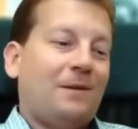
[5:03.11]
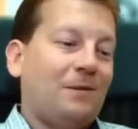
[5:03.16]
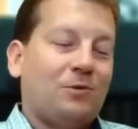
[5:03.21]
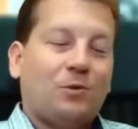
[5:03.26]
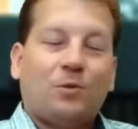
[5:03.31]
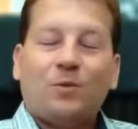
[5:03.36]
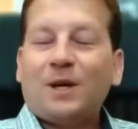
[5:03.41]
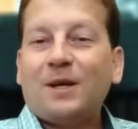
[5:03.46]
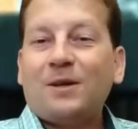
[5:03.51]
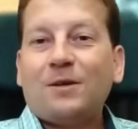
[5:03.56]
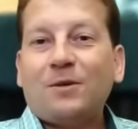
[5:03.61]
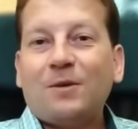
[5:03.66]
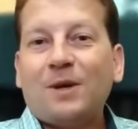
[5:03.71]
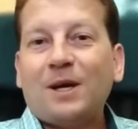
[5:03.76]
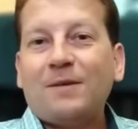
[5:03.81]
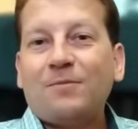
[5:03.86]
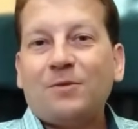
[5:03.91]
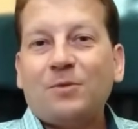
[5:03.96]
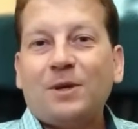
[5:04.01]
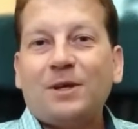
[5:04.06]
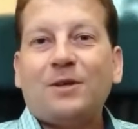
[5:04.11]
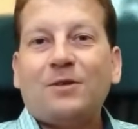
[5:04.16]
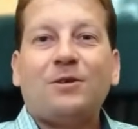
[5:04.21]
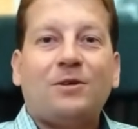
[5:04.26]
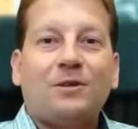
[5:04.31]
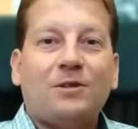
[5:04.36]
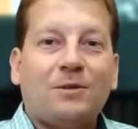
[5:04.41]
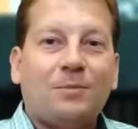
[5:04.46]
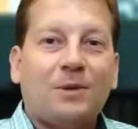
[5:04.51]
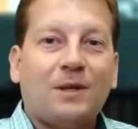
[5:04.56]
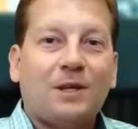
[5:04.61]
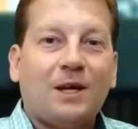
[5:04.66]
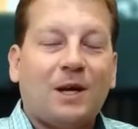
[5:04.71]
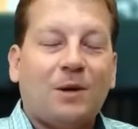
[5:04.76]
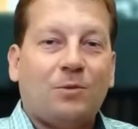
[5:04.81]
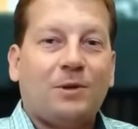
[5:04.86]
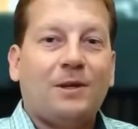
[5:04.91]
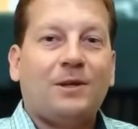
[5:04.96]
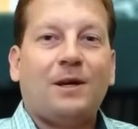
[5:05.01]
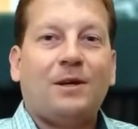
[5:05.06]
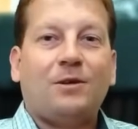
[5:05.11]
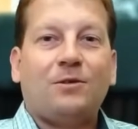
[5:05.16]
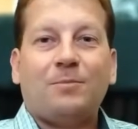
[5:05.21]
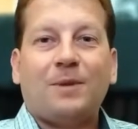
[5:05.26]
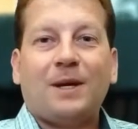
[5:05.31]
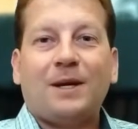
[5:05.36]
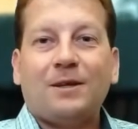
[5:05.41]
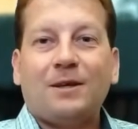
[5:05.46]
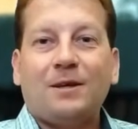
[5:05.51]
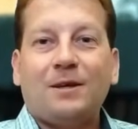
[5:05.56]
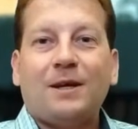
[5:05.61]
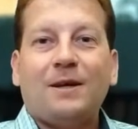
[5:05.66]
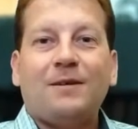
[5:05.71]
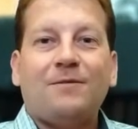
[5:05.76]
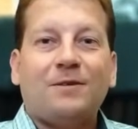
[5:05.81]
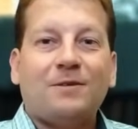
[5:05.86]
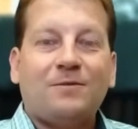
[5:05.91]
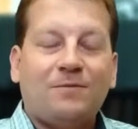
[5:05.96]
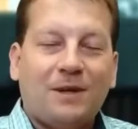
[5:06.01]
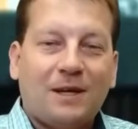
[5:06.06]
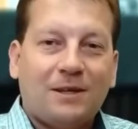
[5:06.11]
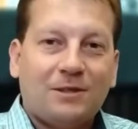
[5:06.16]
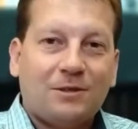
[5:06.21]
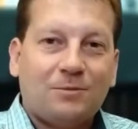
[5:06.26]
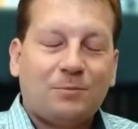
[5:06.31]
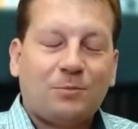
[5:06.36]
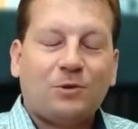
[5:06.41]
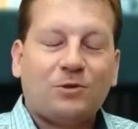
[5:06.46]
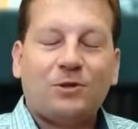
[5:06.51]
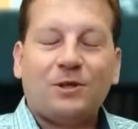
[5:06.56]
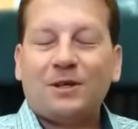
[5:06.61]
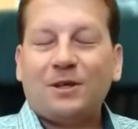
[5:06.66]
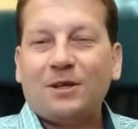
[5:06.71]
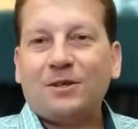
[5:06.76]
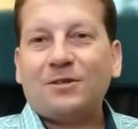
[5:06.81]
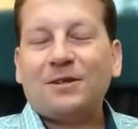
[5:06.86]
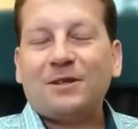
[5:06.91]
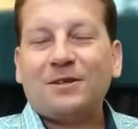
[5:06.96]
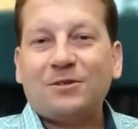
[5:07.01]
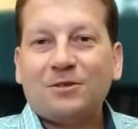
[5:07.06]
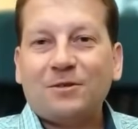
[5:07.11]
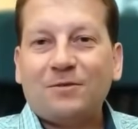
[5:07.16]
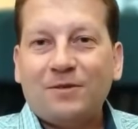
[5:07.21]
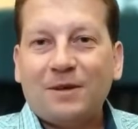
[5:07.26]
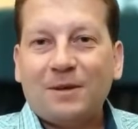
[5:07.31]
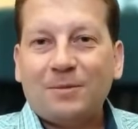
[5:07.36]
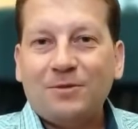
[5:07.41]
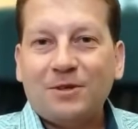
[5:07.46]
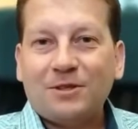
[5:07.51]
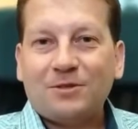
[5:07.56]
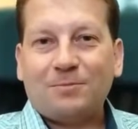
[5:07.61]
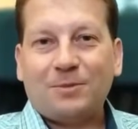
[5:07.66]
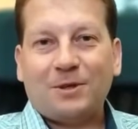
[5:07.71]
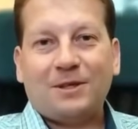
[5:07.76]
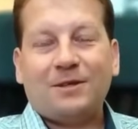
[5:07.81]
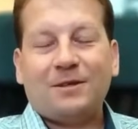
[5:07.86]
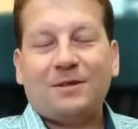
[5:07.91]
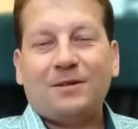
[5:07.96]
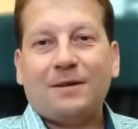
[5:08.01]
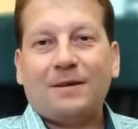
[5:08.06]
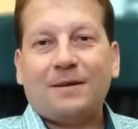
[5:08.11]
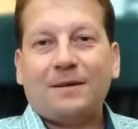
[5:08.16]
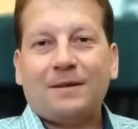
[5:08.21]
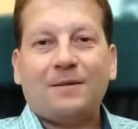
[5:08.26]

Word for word: So why do you have questions about how we touch matter if in fact it mostly consists of empty space?